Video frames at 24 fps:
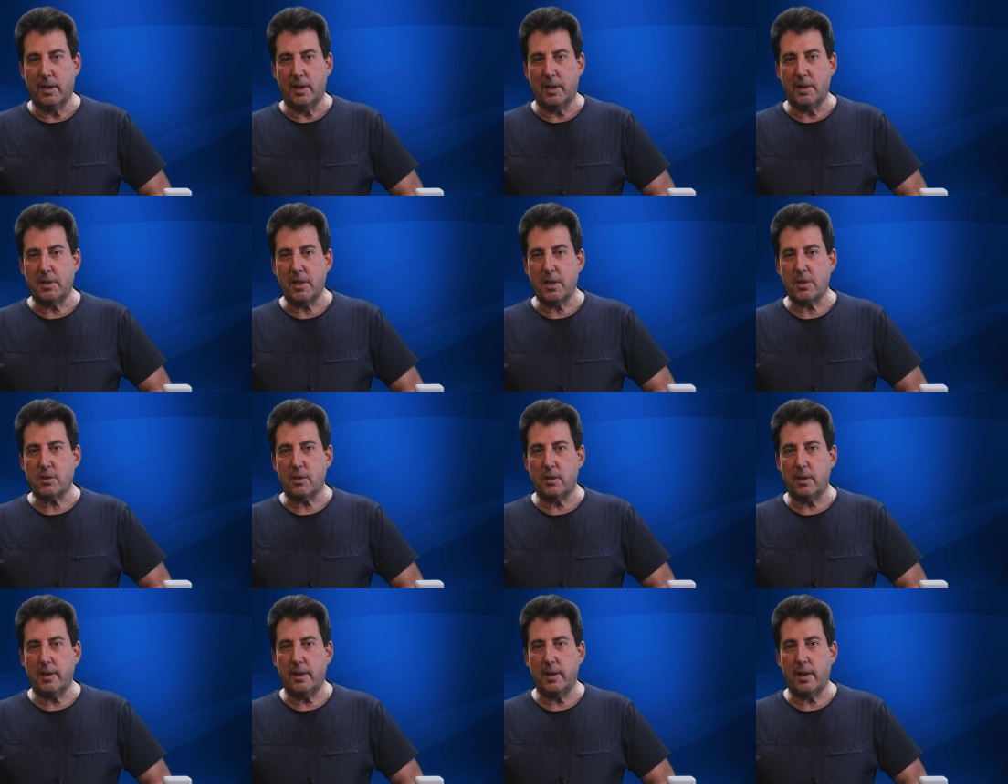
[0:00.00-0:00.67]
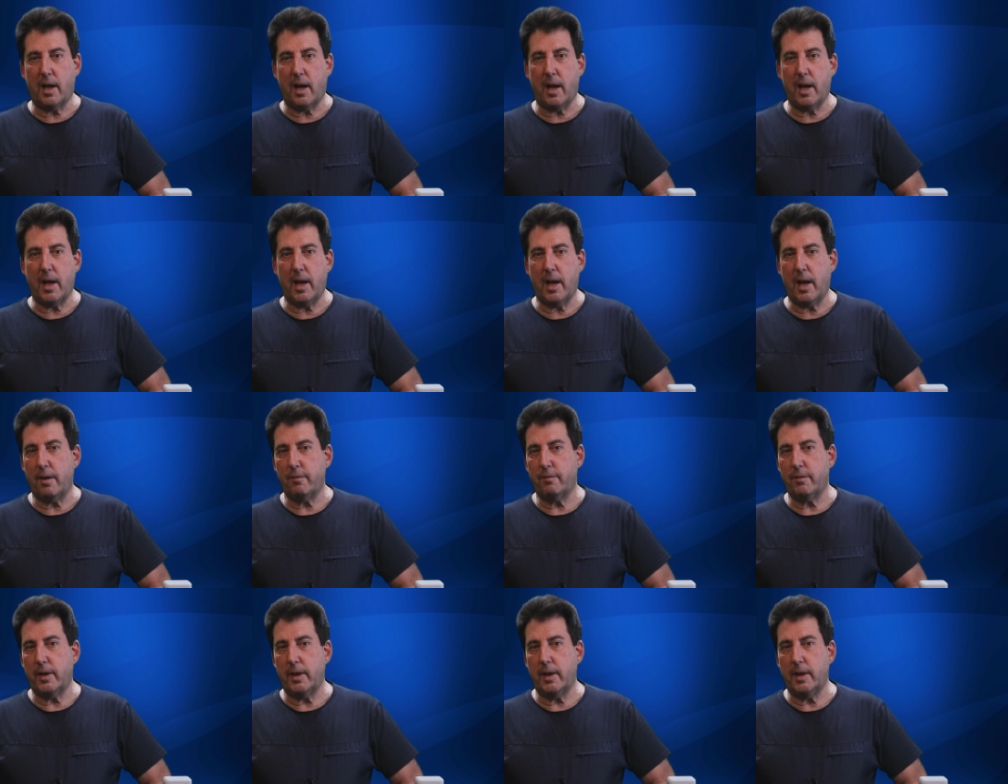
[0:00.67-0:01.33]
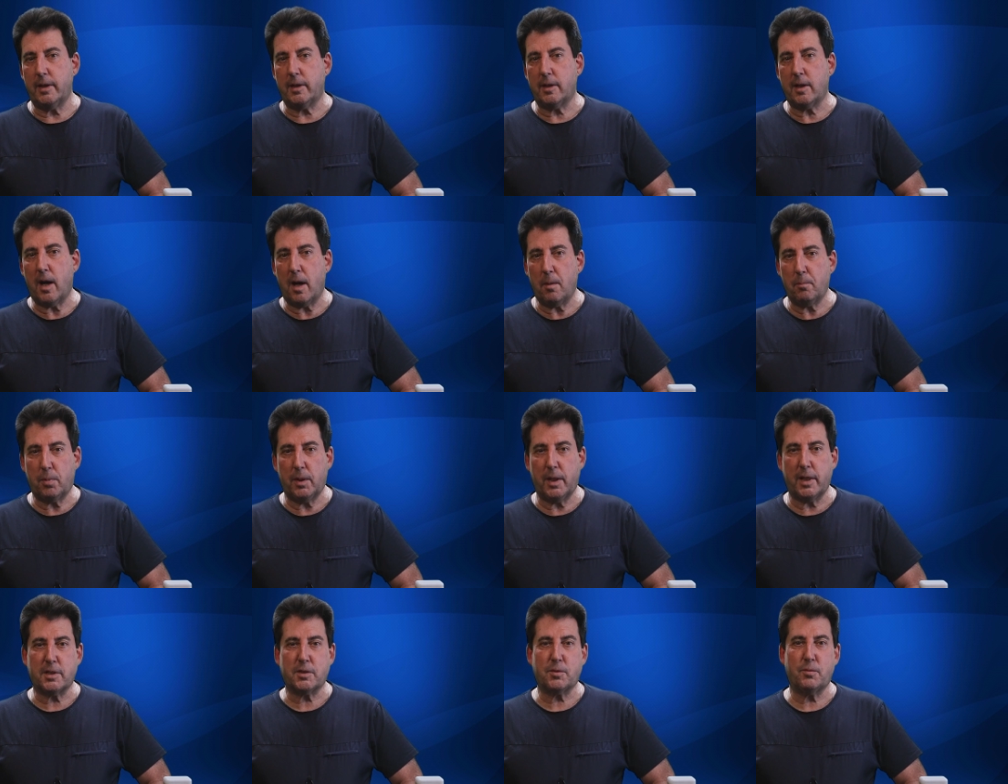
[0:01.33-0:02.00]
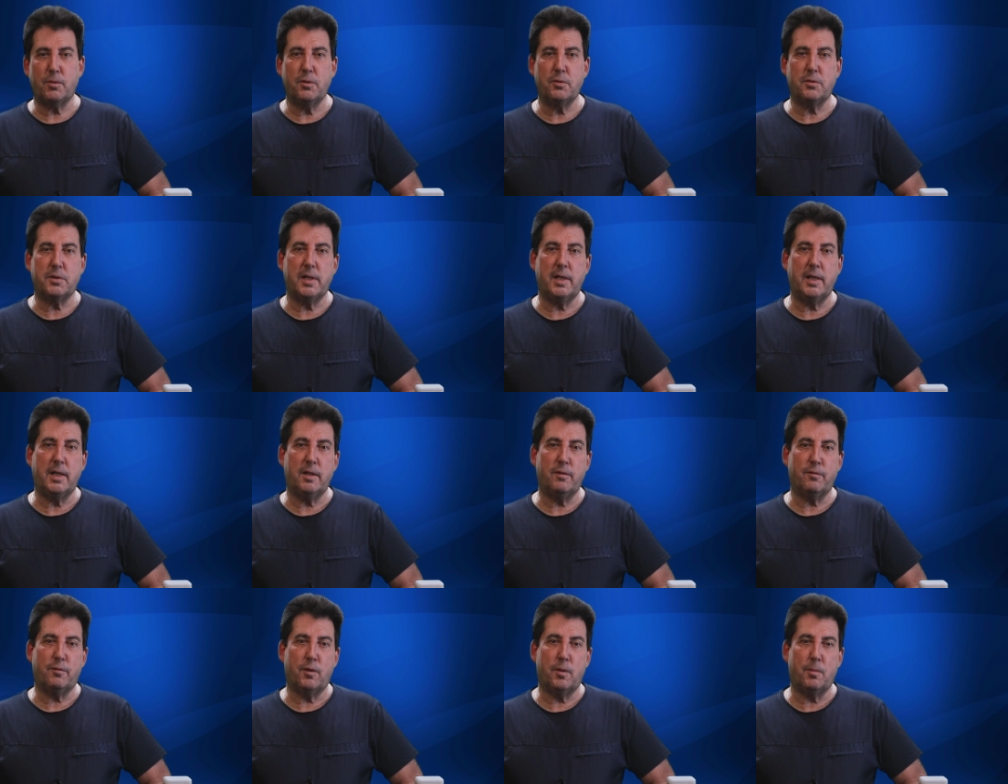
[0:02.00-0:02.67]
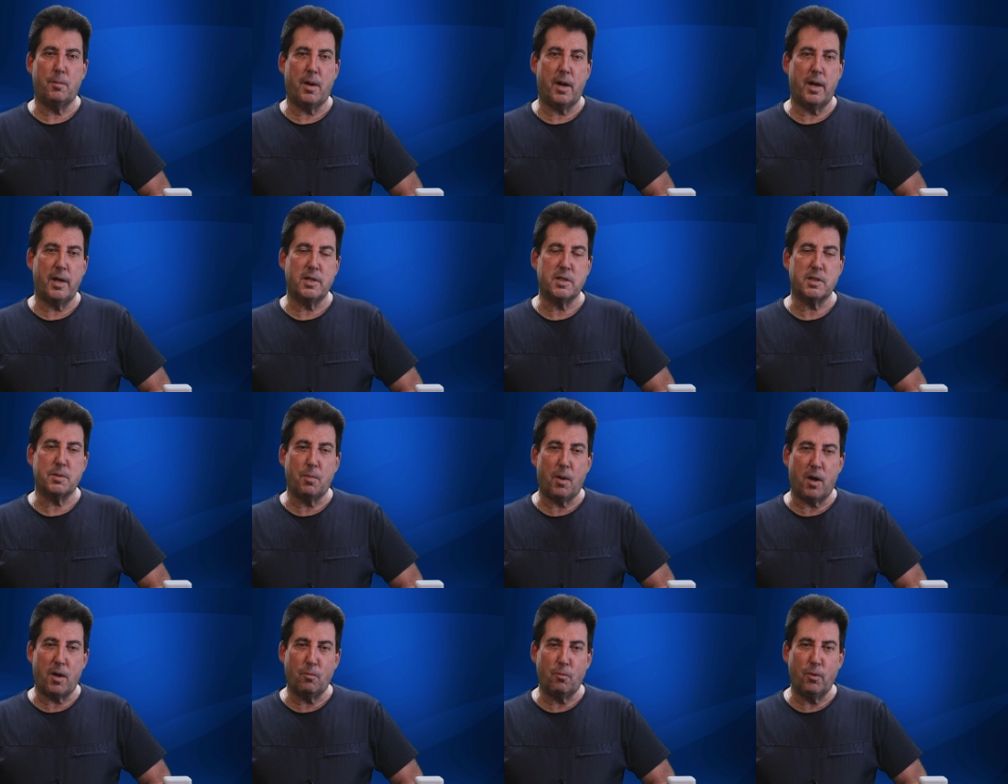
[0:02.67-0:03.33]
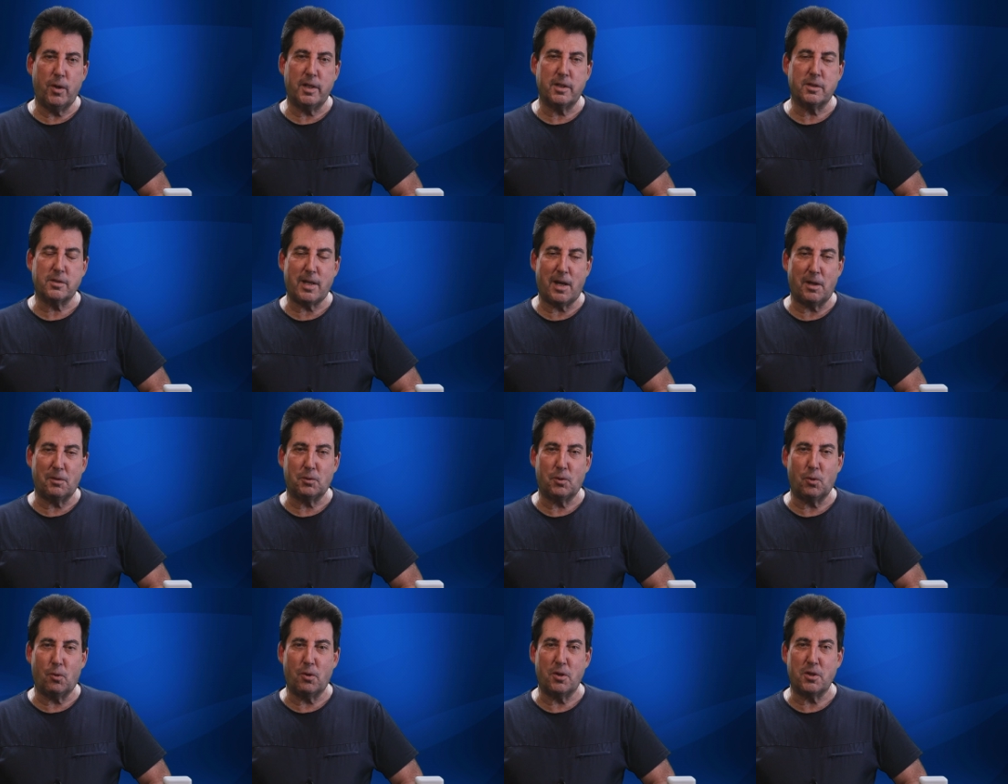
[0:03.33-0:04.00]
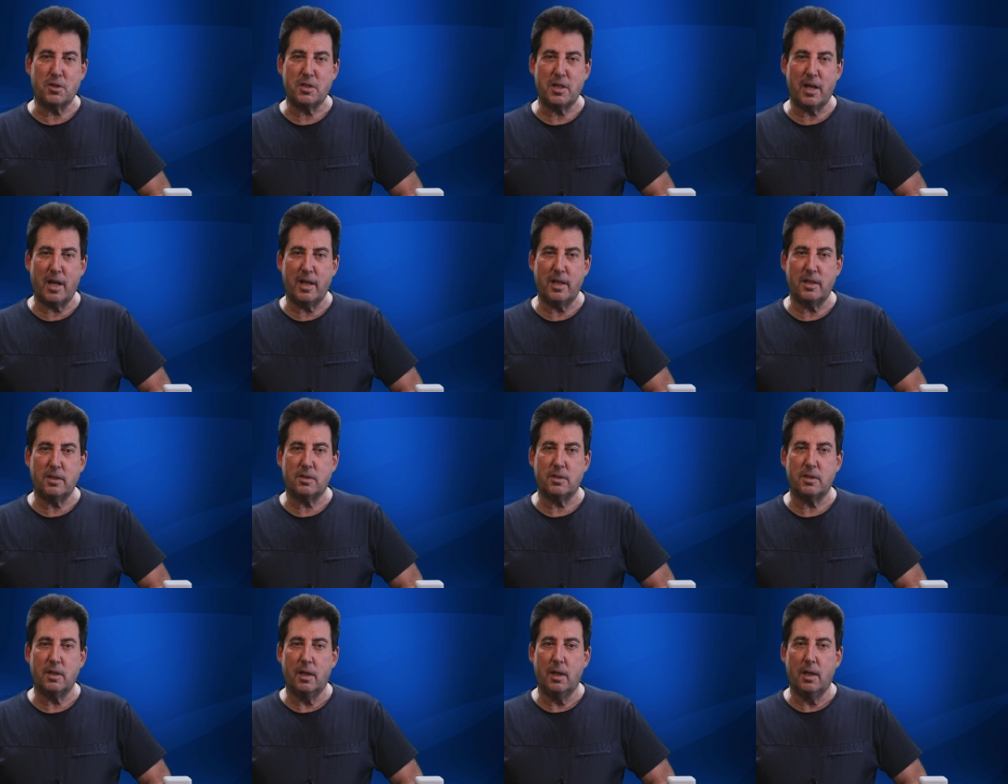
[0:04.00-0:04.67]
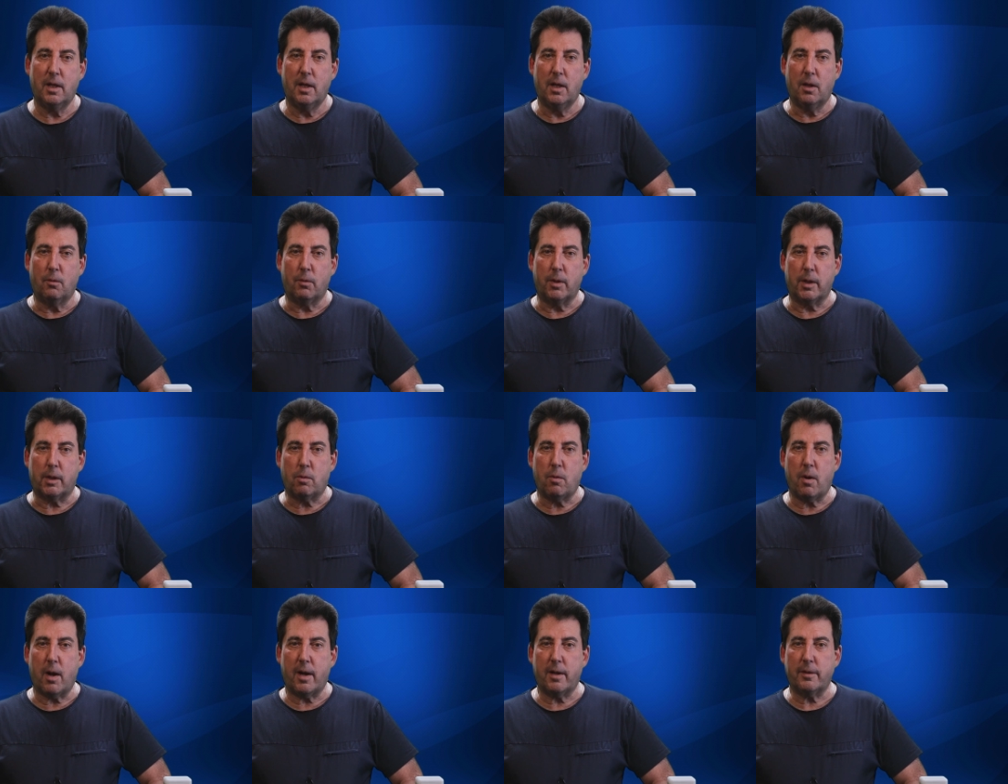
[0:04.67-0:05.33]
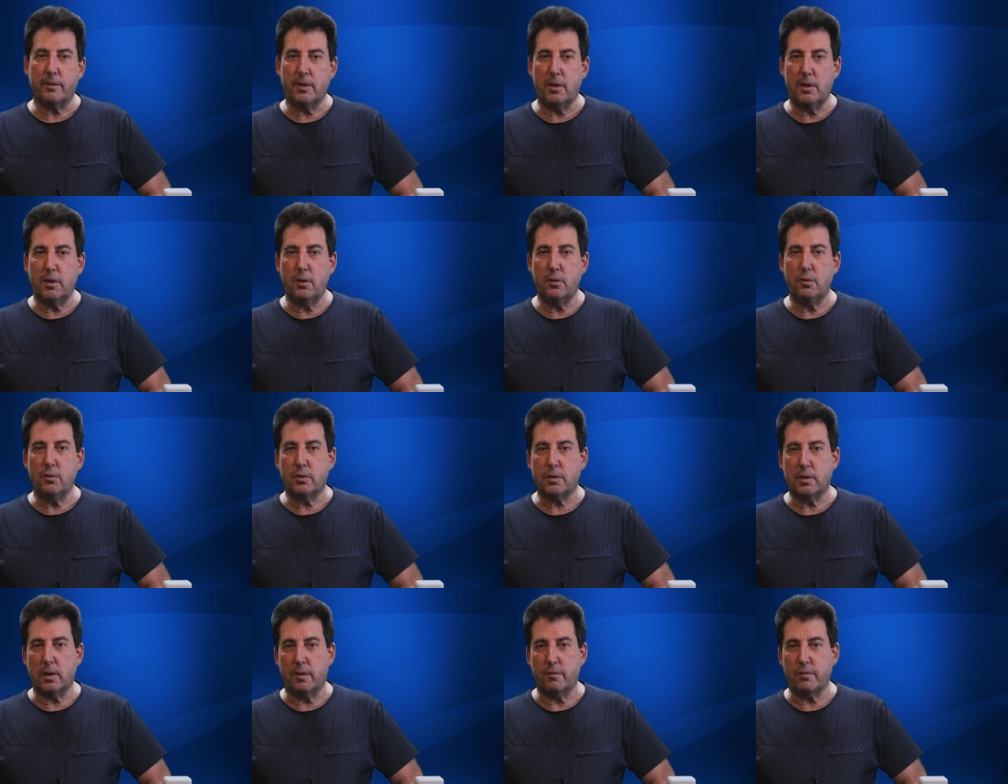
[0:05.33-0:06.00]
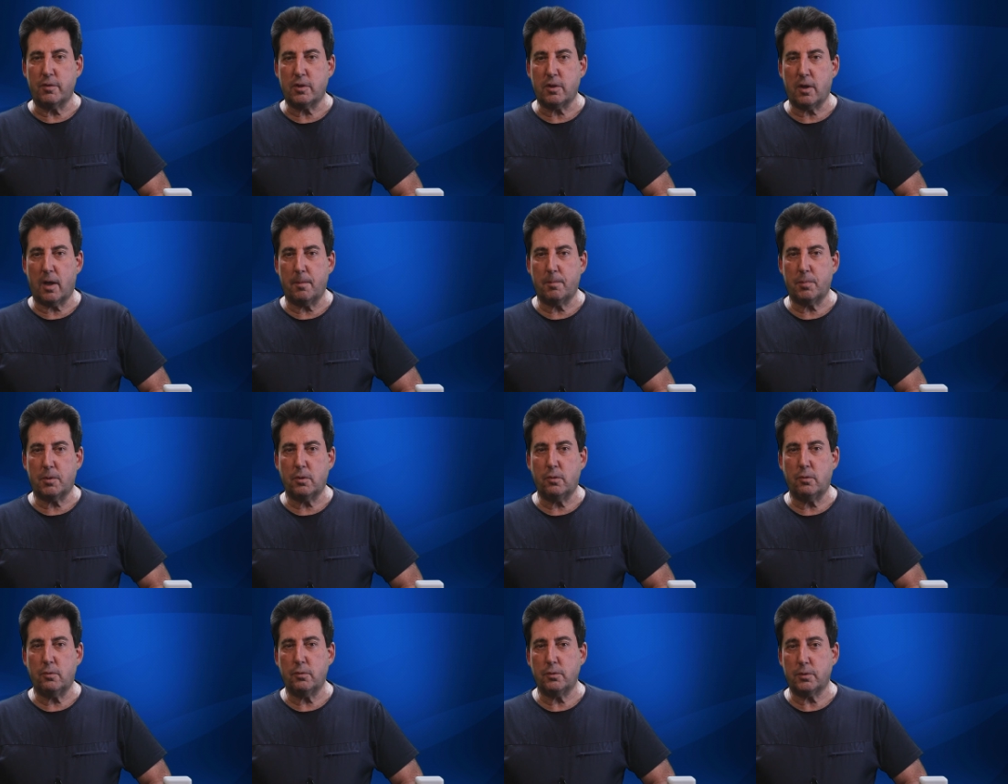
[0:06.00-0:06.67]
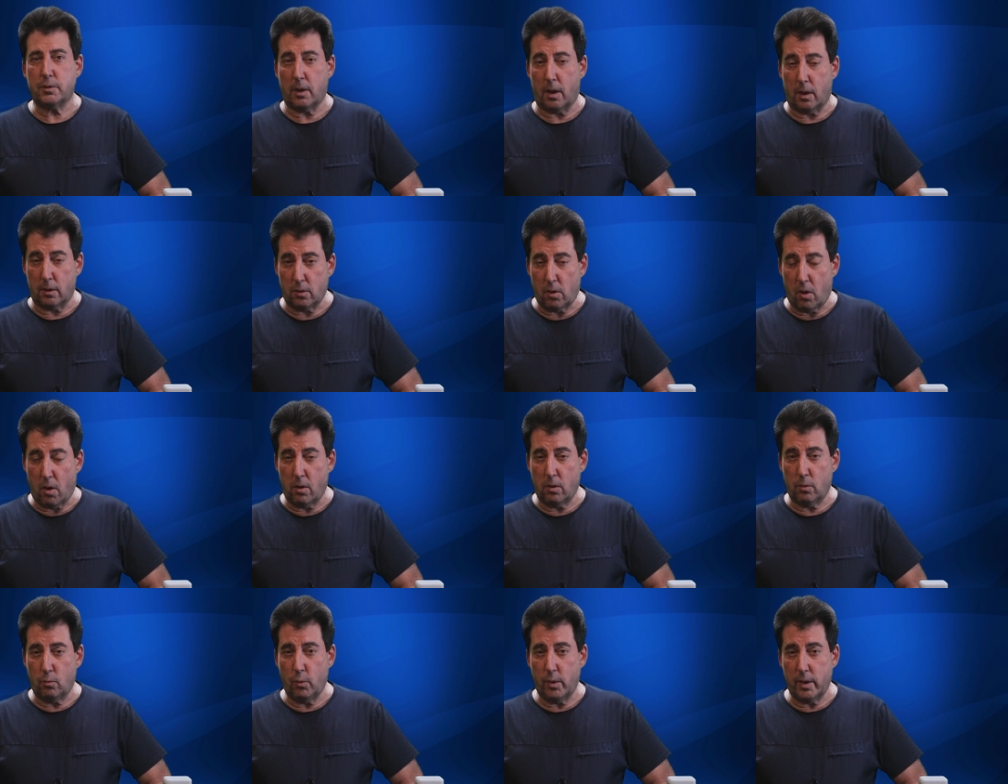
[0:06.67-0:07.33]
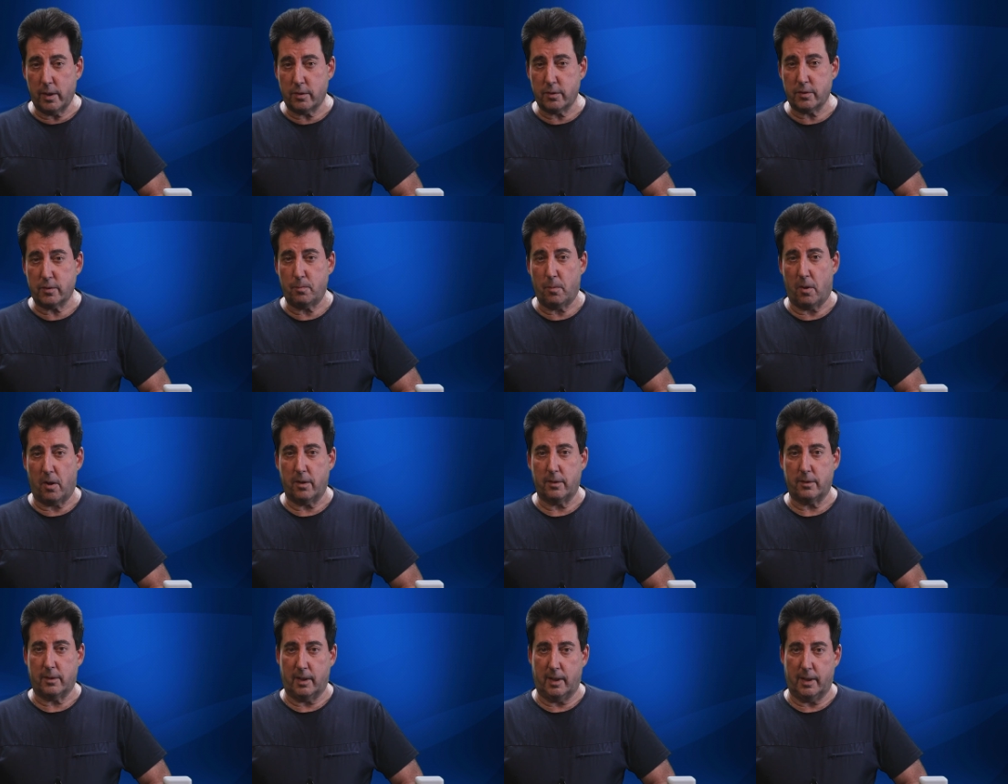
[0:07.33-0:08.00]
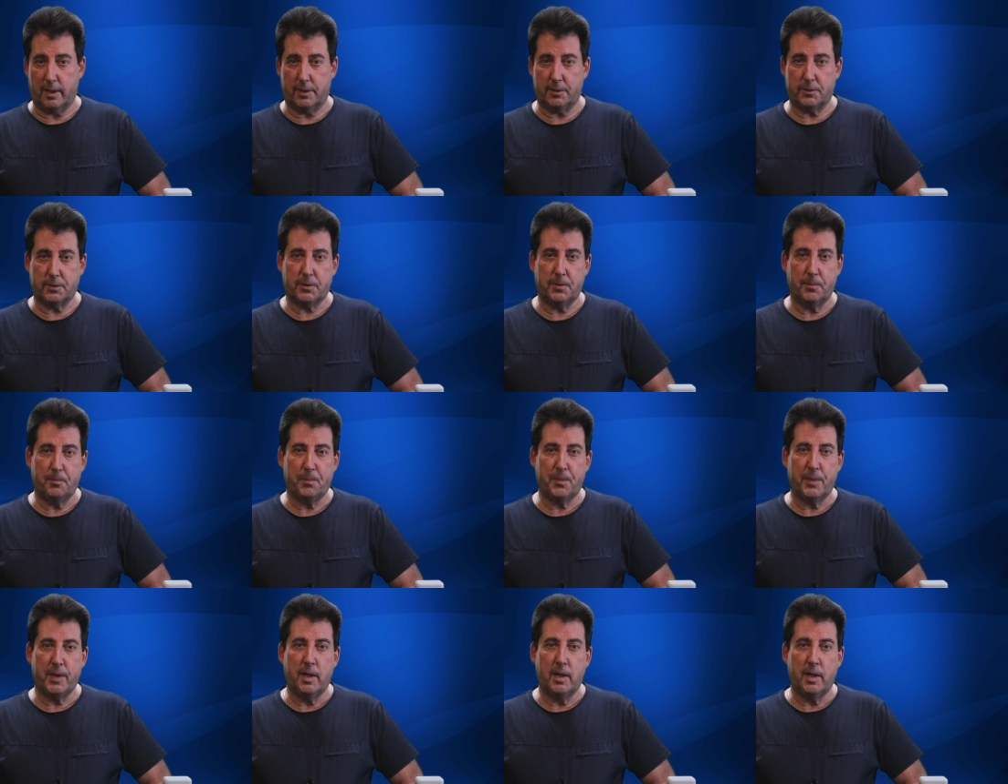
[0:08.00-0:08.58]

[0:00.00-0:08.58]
Additionally, I have a complex routine for my SmartWings outdoor shades, requiring the use of SharpTools along with SmartThings.